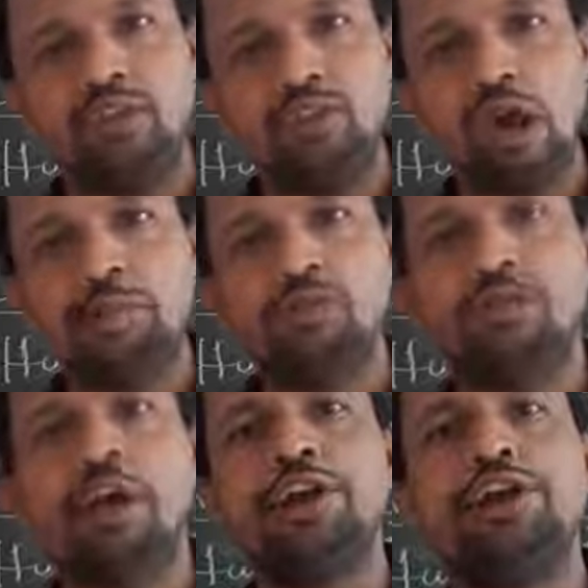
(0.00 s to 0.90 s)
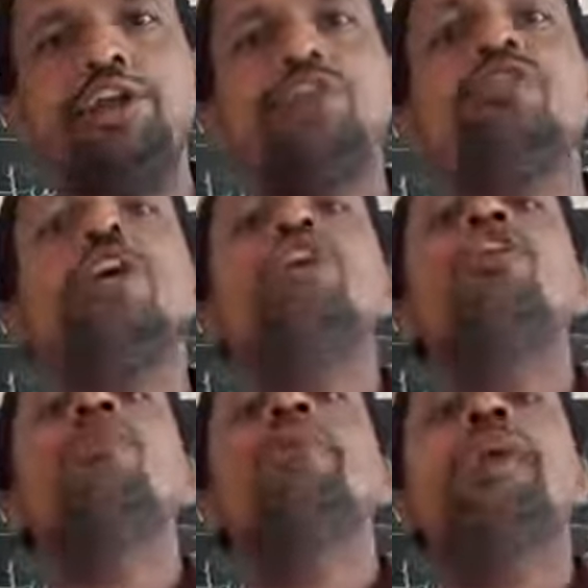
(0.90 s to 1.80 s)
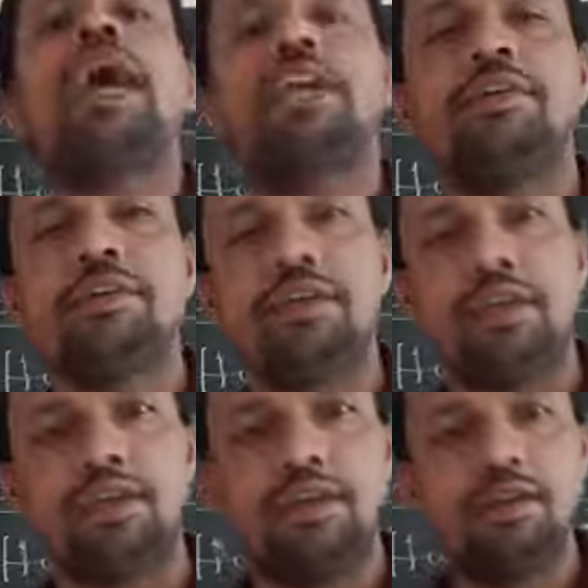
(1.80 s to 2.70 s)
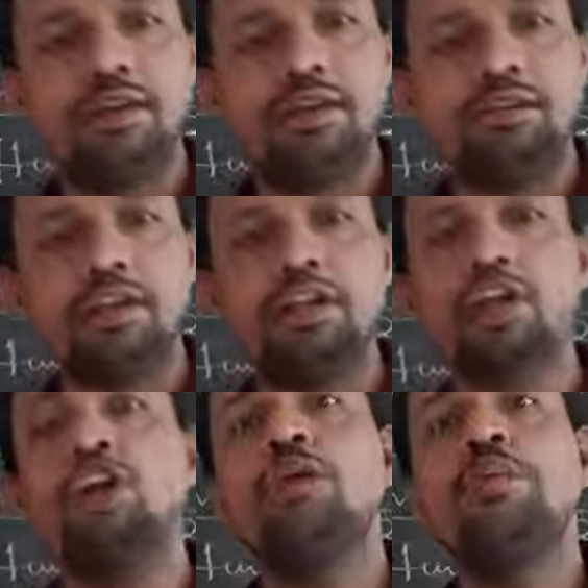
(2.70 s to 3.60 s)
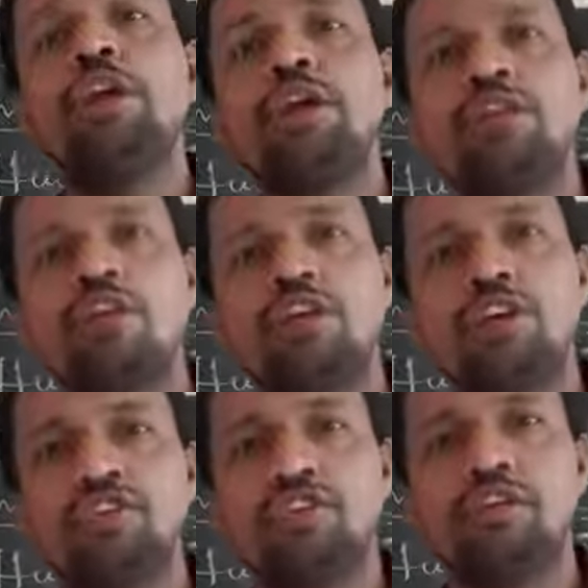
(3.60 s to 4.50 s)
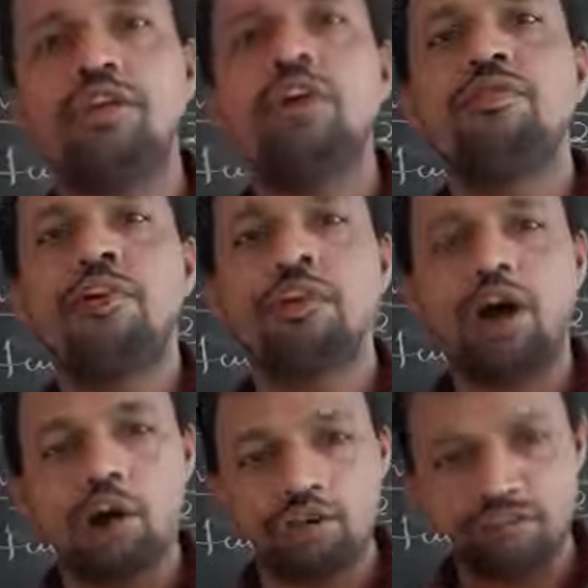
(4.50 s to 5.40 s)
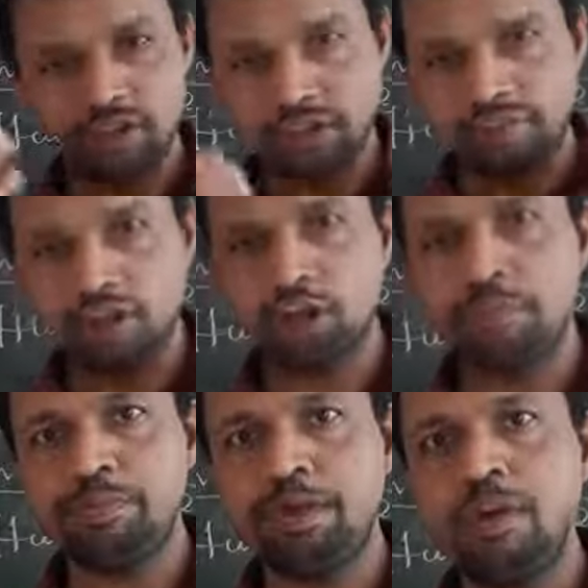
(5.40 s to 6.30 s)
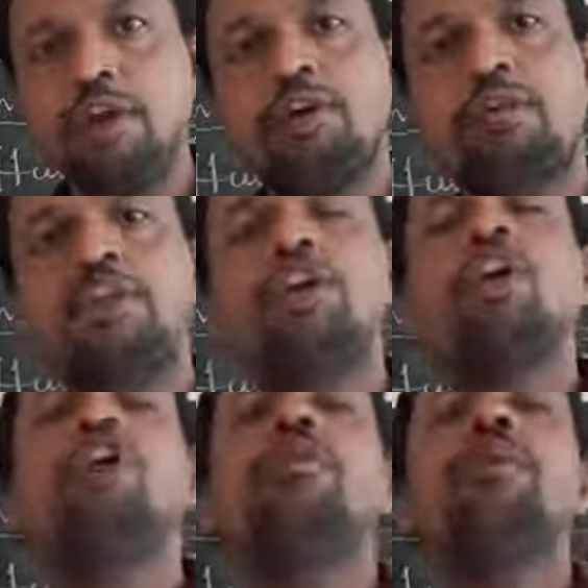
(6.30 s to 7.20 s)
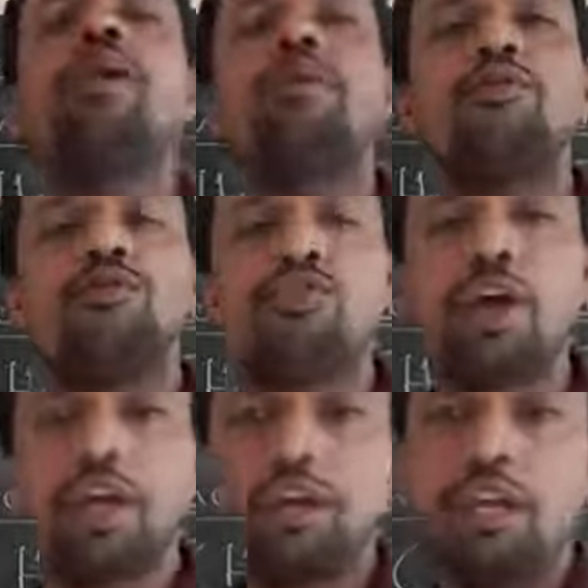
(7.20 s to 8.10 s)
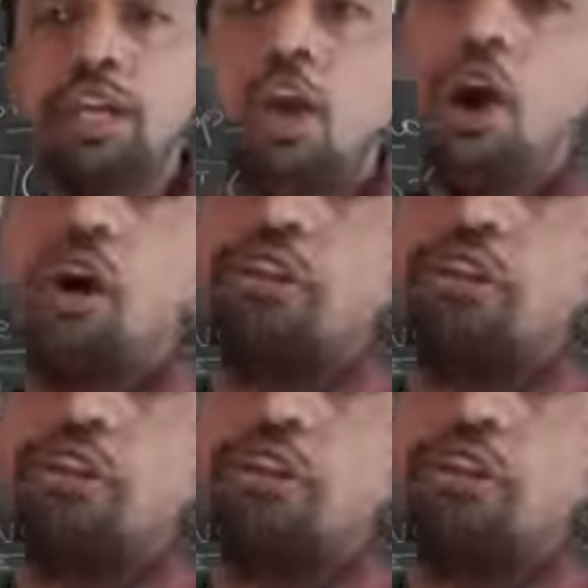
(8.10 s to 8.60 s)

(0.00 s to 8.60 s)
We have to continue the development activity for the development of our nation, for our self-development, for the development of our society or the